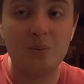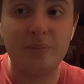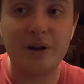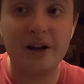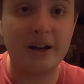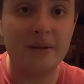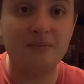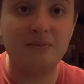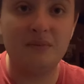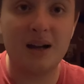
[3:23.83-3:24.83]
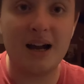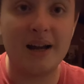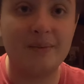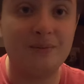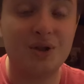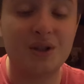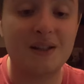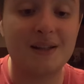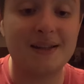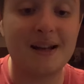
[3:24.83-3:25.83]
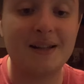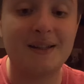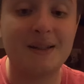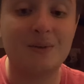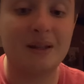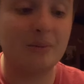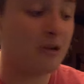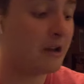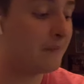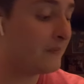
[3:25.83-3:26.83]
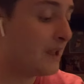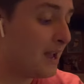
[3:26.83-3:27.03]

But I'm just excited to see what they bring.